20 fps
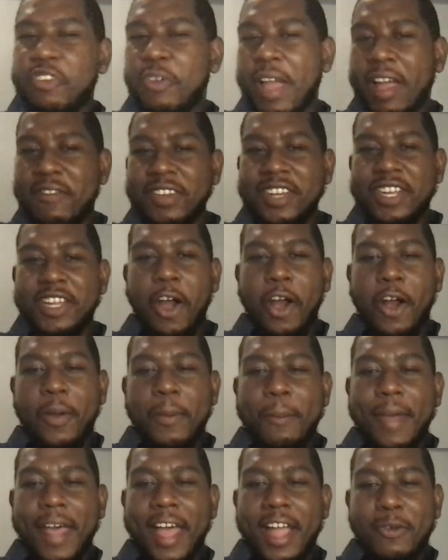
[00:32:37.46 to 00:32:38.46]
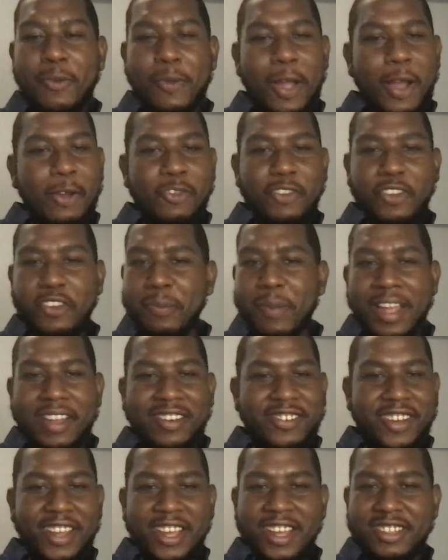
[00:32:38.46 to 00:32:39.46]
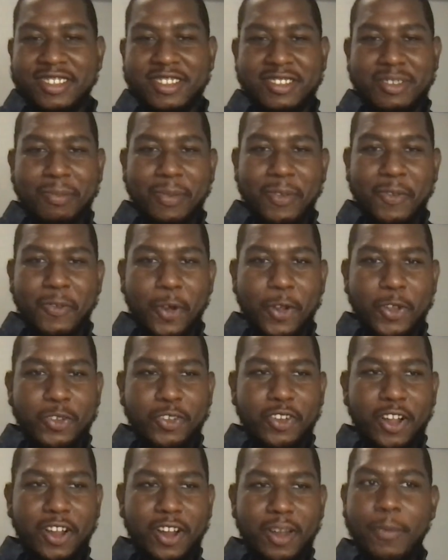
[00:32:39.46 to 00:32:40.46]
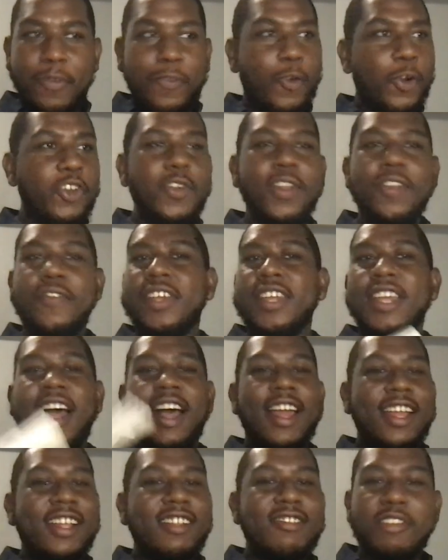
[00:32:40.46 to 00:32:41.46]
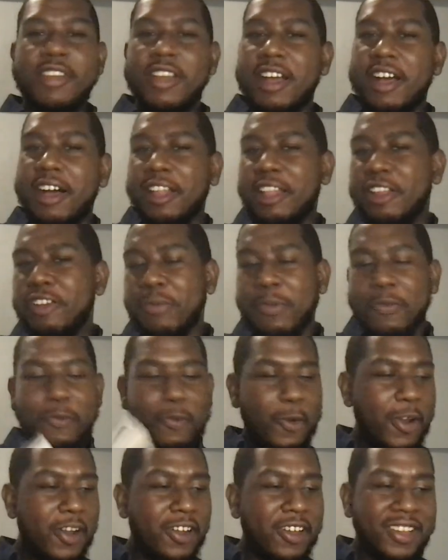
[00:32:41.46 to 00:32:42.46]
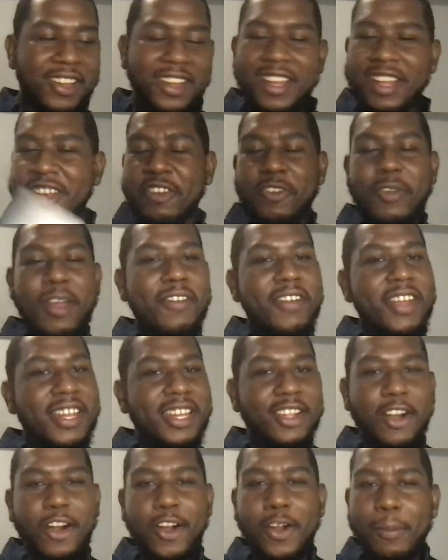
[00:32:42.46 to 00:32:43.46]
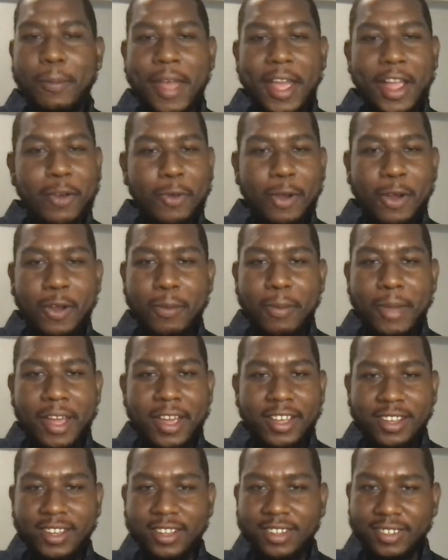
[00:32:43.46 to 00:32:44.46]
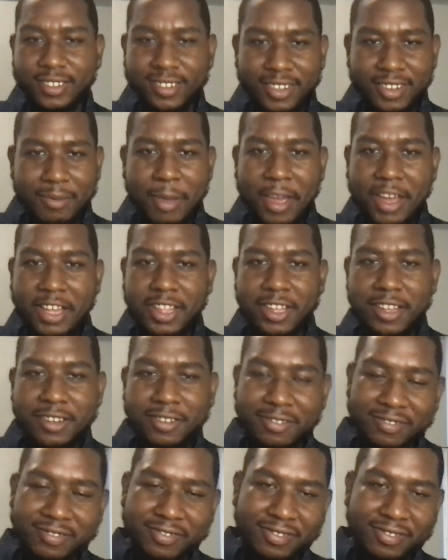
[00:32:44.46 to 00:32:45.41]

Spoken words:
you have any art background just by chance before you even got into college? Did you have any art background back then?